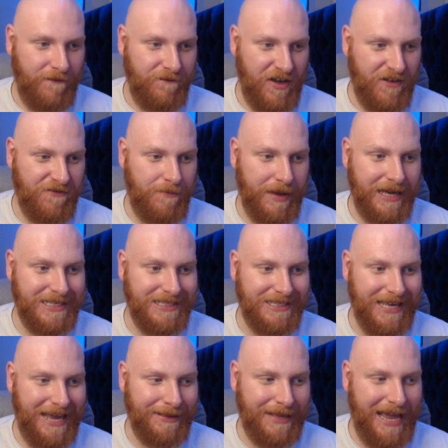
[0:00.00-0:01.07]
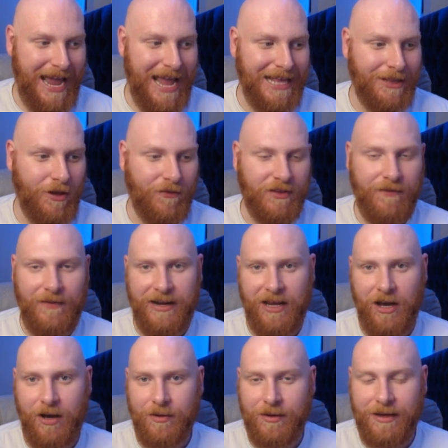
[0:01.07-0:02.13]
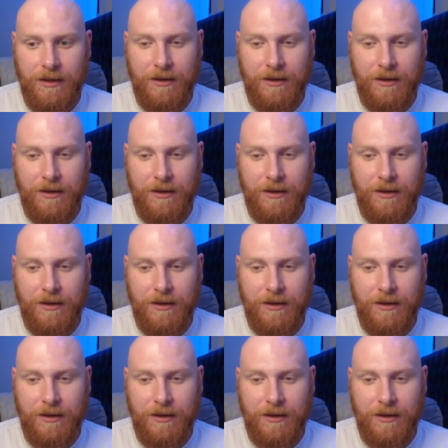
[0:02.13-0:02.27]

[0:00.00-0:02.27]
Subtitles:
5th biggest team that end off the video.